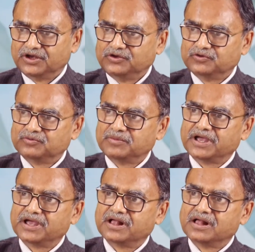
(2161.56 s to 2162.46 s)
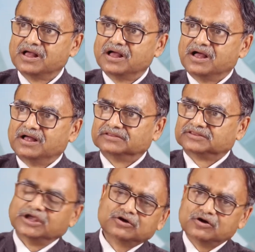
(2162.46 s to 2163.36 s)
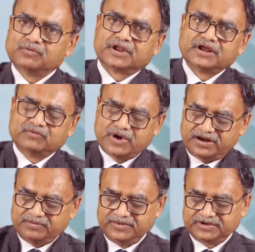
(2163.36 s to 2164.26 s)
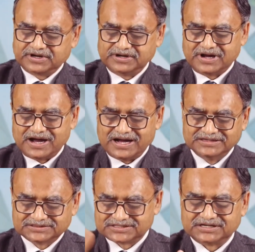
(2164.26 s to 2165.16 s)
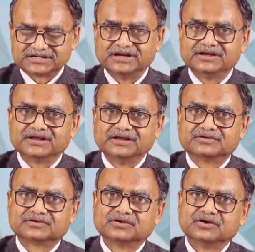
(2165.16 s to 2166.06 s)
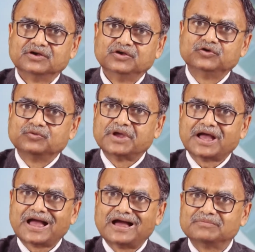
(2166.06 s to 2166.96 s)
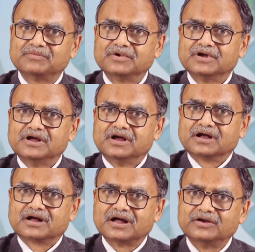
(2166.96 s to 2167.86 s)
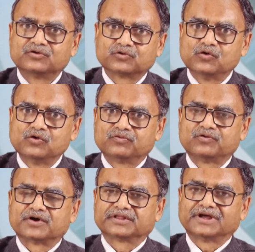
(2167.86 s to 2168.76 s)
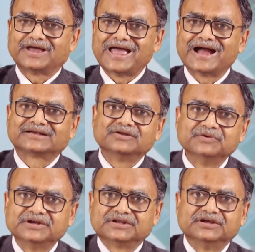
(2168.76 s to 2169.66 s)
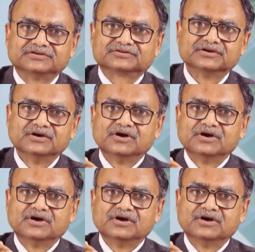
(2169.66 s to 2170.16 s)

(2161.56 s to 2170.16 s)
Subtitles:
you may think over environmental uncertainties, you may have control for the activities